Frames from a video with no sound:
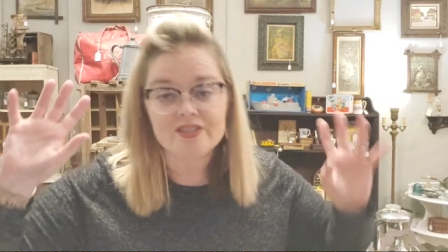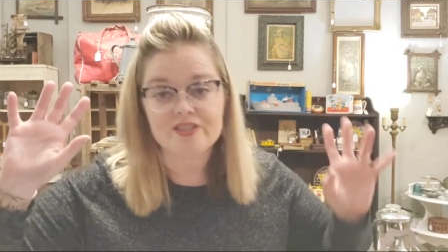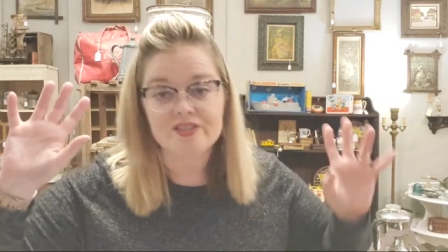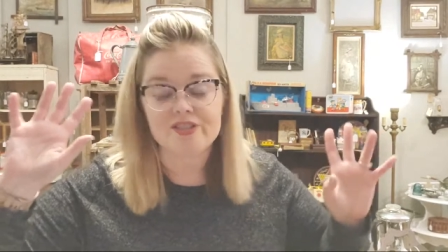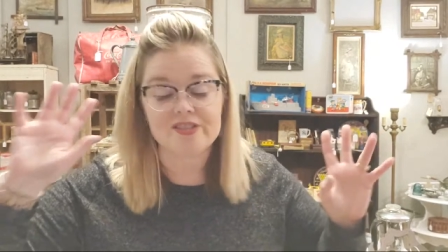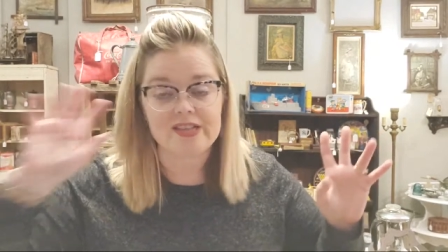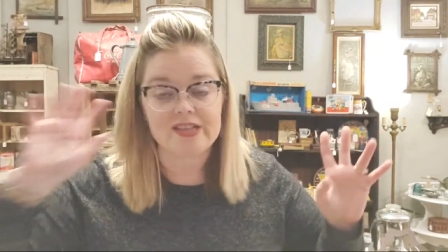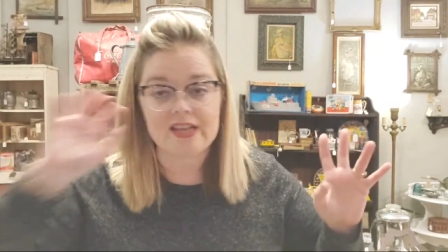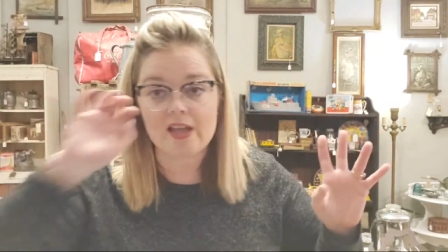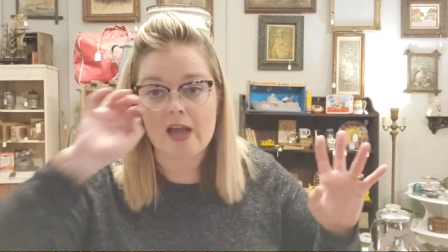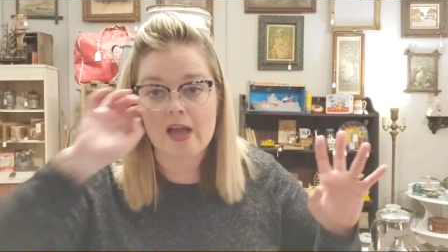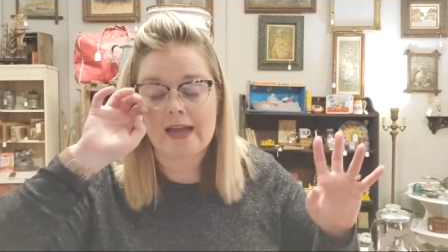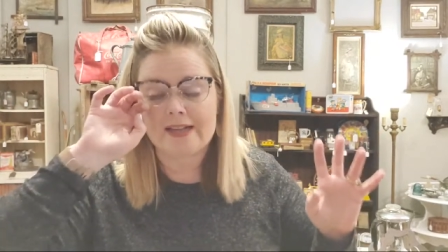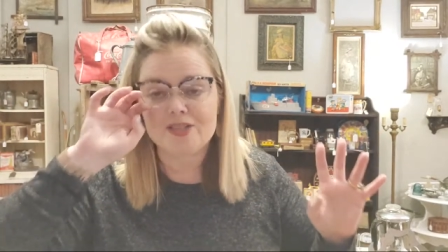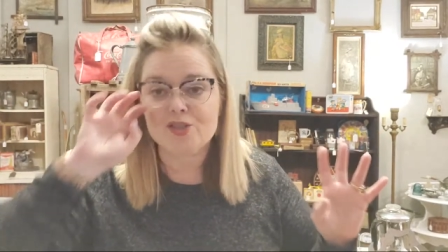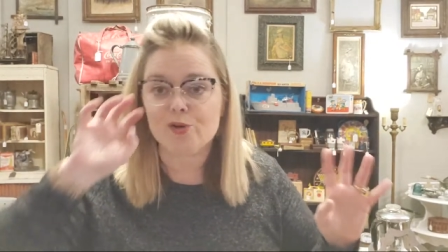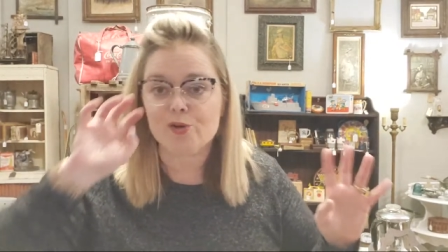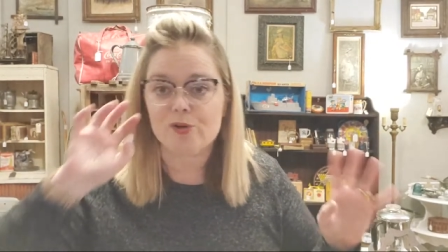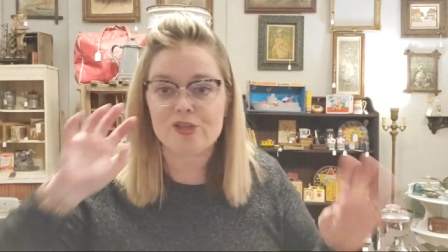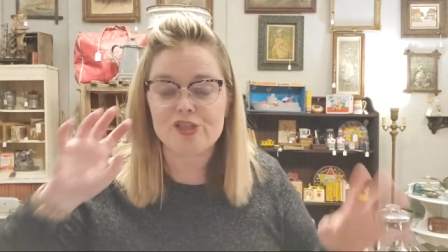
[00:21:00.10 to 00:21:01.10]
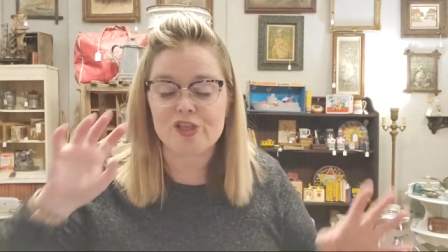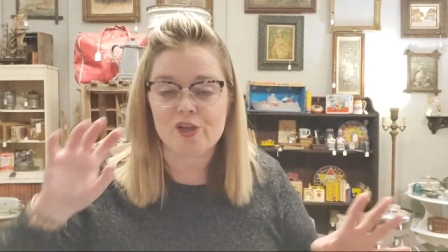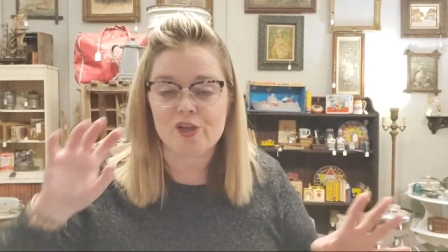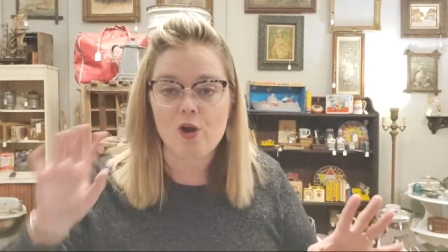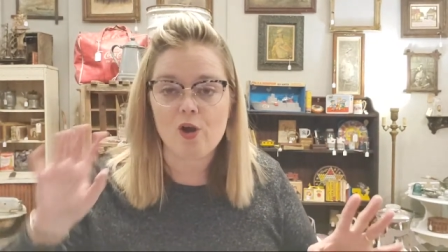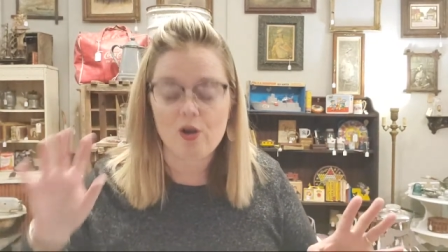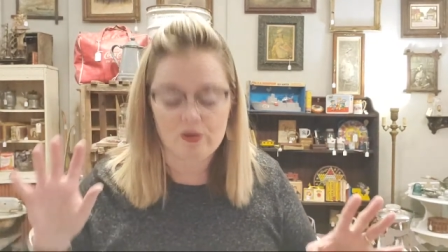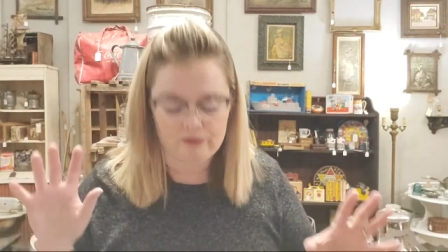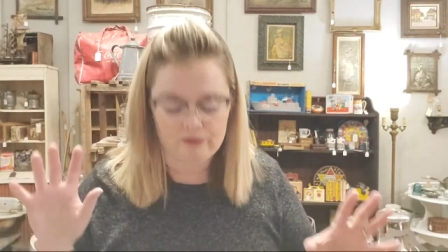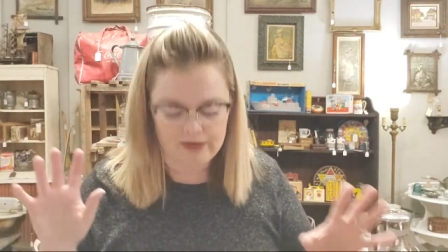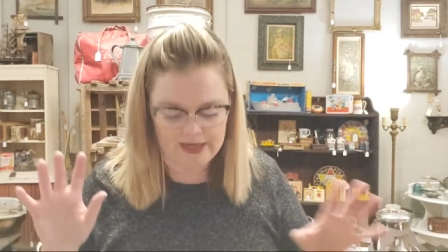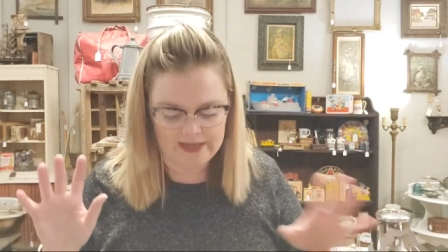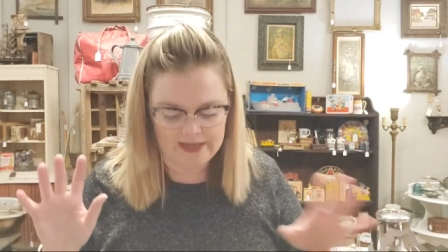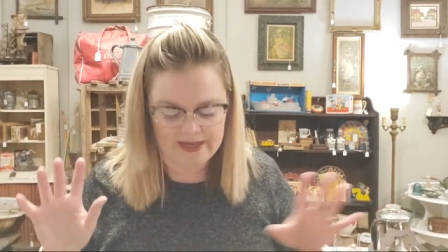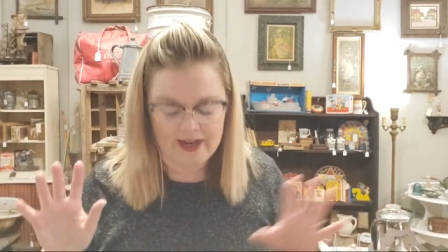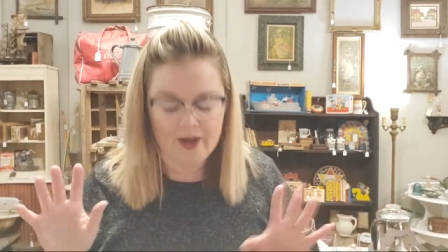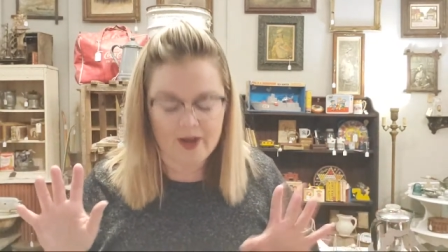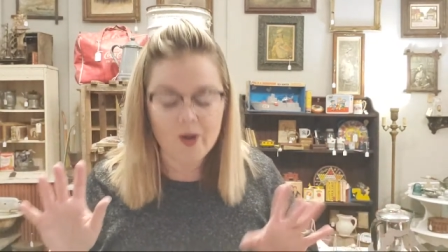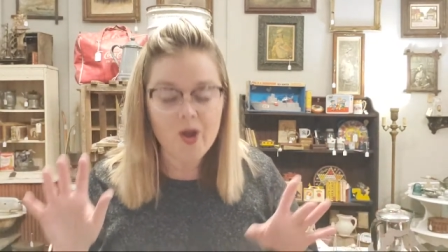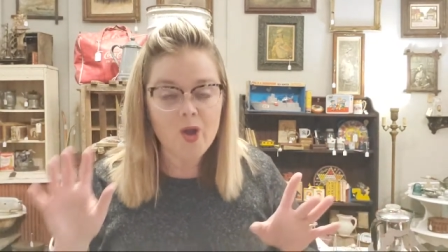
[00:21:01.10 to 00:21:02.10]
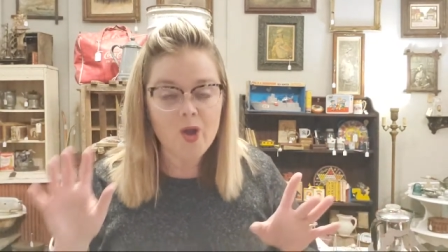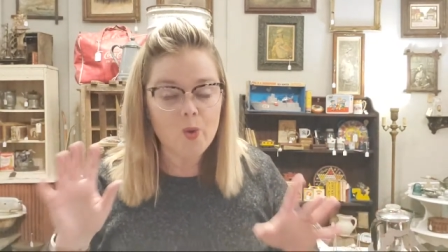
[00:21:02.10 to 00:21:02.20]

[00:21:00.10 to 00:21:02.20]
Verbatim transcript: just like at a screeching halt right now.